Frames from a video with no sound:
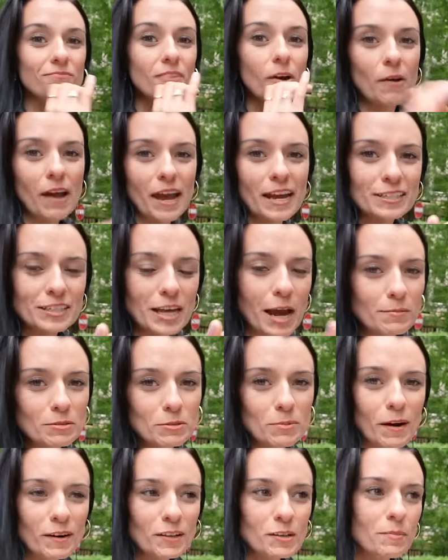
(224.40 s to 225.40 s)
Okay, time
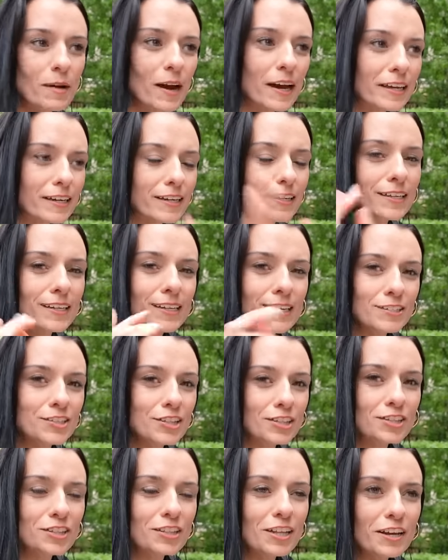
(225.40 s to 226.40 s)
to park the bike.
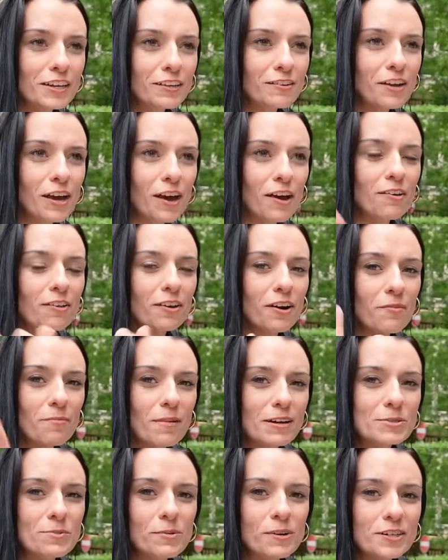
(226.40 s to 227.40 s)
Just to let you know, there are
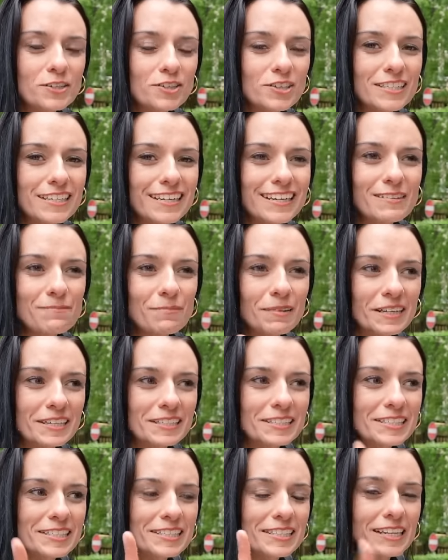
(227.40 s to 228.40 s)
much more interesting
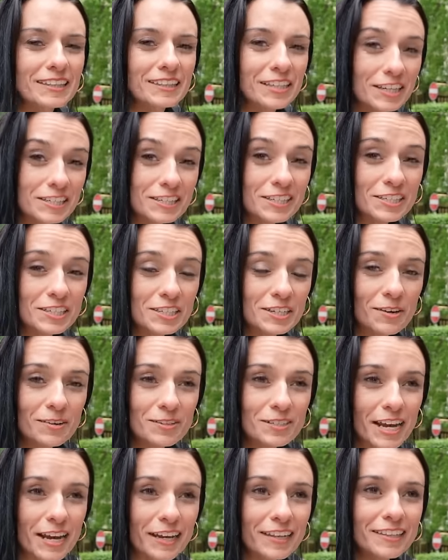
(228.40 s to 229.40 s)
places in London to go
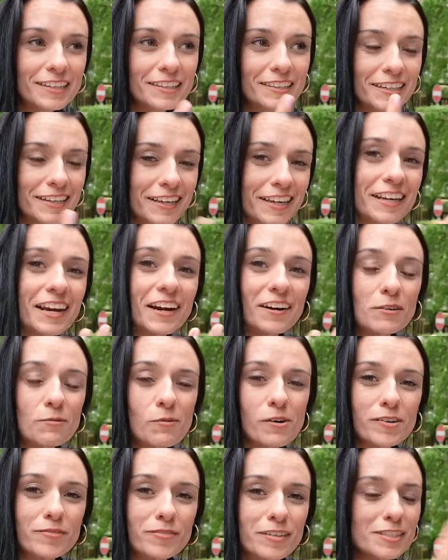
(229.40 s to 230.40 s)
cycling than Canary
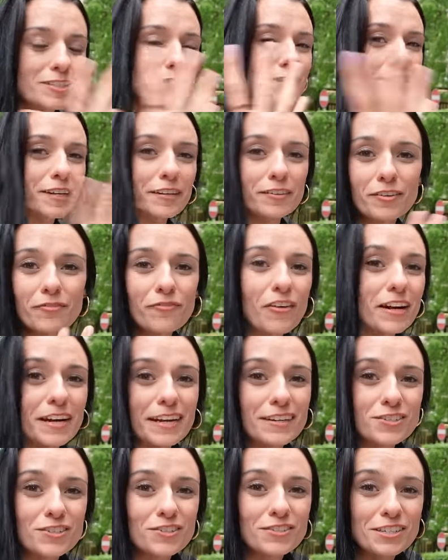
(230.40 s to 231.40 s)
Wharf. This is like the
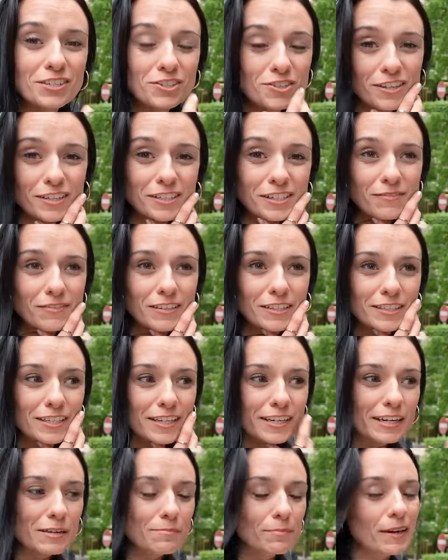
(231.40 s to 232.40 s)
financial district of the
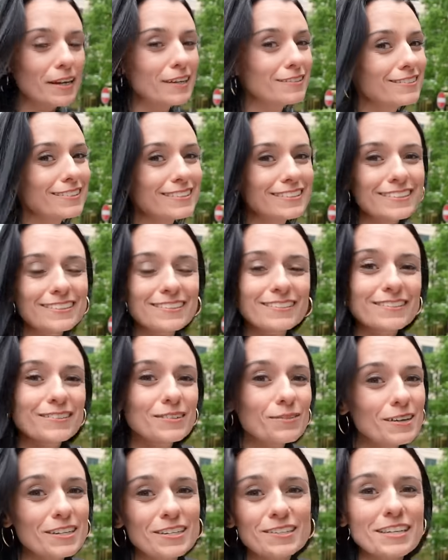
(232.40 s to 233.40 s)
city, but
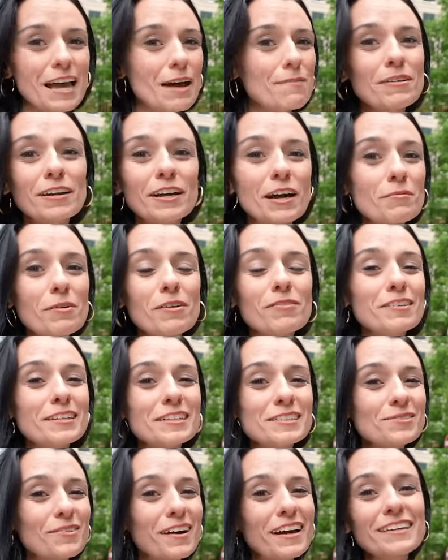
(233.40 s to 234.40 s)
we just happen to come over
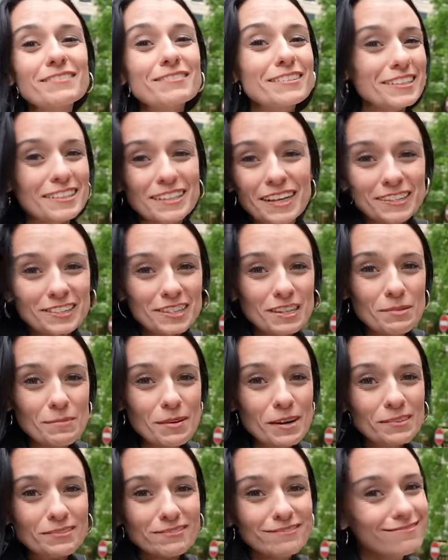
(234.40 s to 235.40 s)
this way because of the
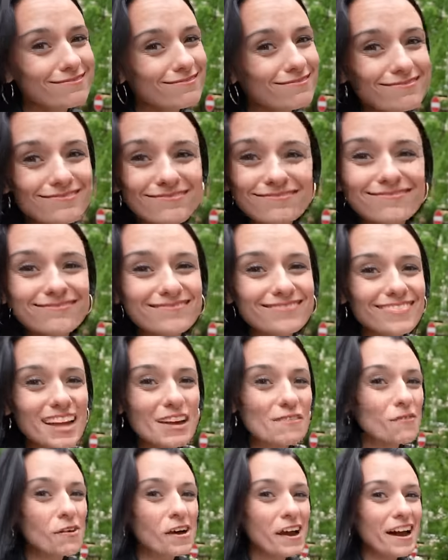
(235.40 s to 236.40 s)
boat.
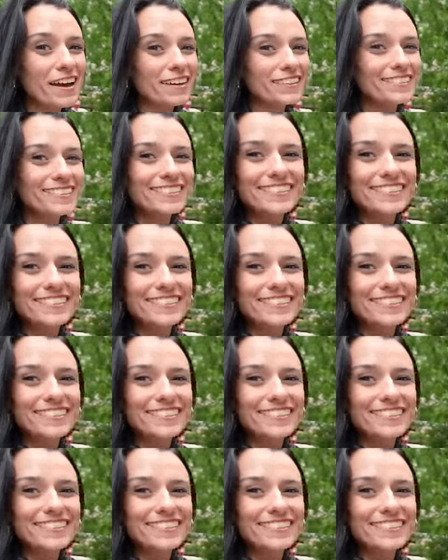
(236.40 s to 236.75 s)
FYI.